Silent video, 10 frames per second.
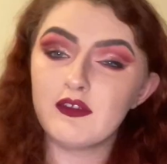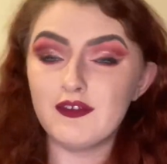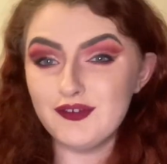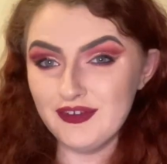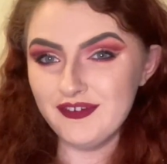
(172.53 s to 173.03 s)
So
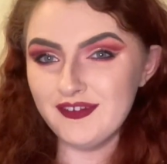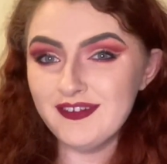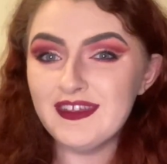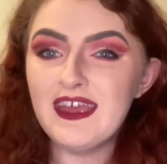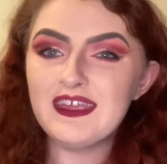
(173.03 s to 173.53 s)
for instance,
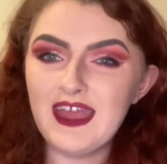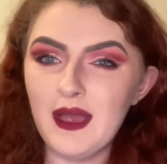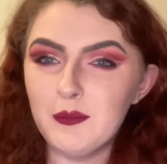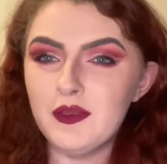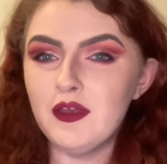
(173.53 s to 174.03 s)

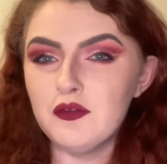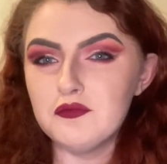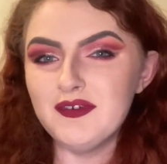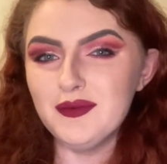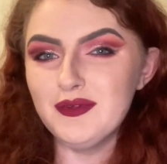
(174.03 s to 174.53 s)
Captain
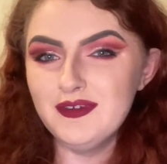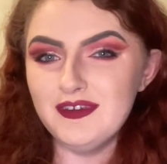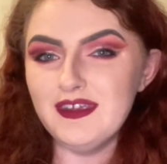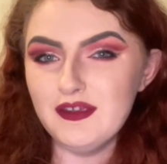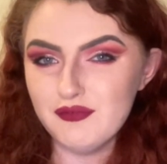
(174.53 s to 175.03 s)
Rowan
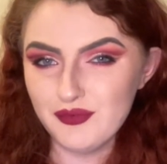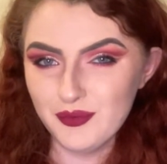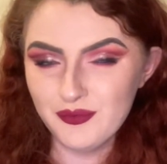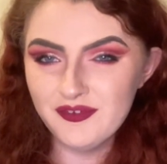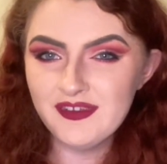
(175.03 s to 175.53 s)
D. Falls